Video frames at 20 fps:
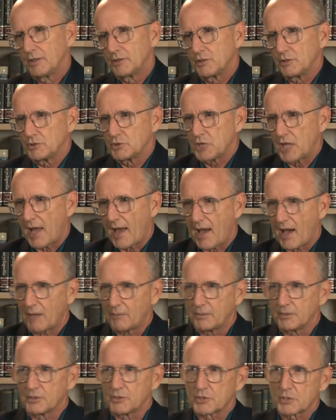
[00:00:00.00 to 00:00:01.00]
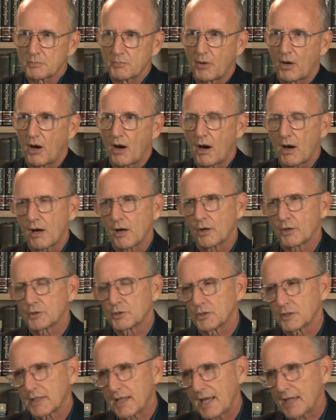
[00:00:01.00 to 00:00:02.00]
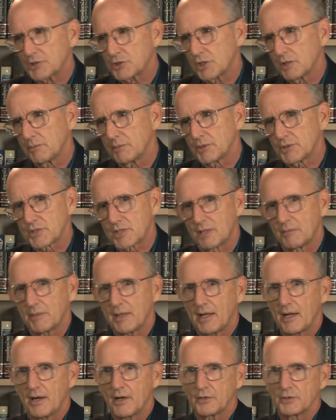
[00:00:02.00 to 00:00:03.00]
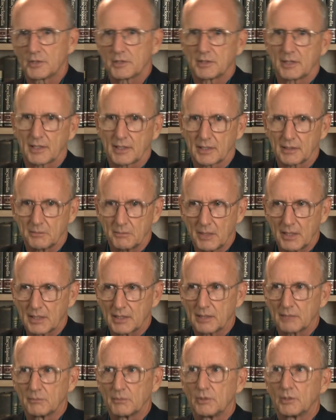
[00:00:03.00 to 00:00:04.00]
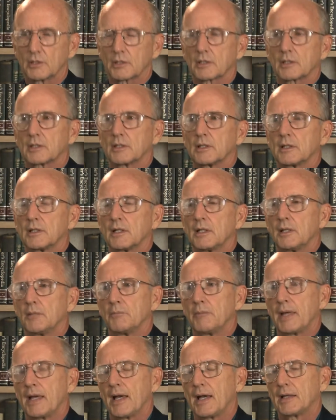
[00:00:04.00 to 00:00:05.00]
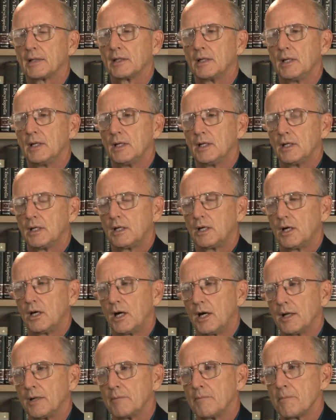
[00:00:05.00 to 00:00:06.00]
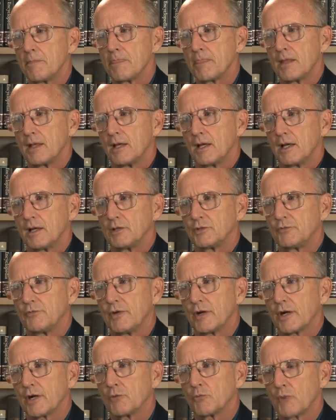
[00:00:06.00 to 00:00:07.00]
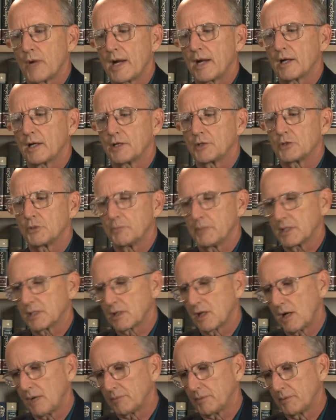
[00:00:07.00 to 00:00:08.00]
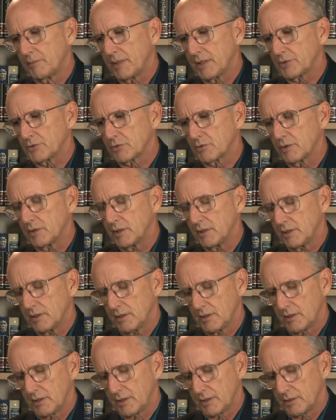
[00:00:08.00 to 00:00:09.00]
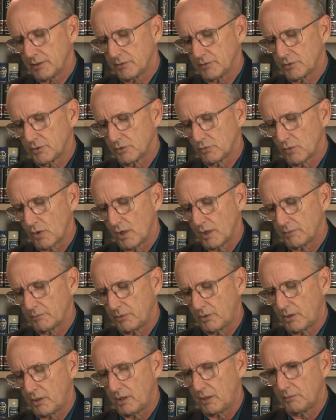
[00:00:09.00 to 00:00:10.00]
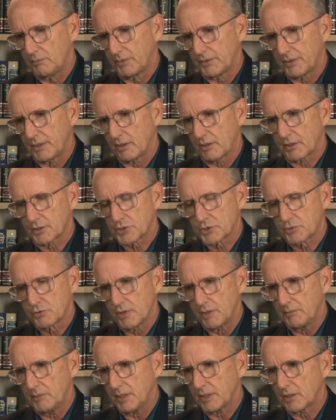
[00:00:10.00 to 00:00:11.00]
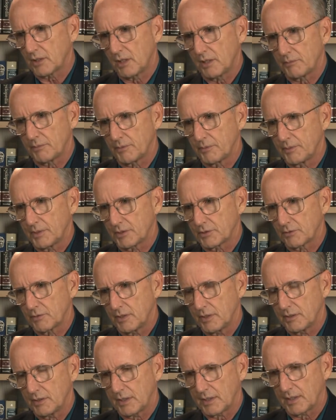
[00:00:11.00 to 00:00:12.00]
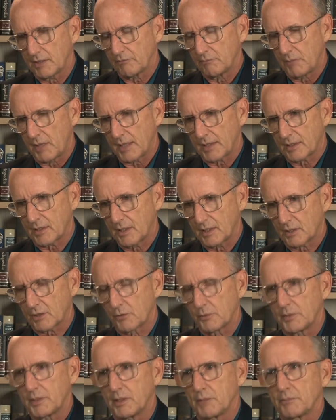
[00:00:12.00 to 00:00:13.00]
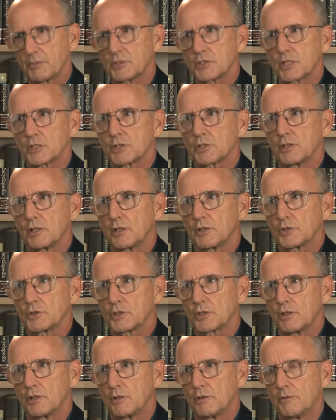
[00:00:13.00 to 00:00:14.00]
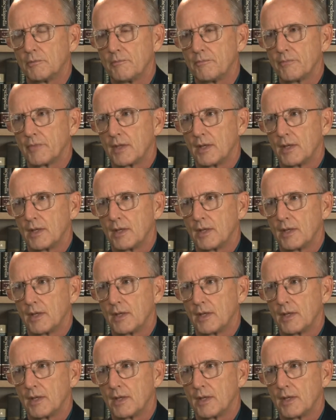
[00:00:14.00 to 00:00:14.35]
to jab and to spar, or to catch him in some air that they can make him look bad on. It's very rarely to be complimentary to Ron Paul, but they're extremely complimentary. They give Mike Huckabee a position on the show,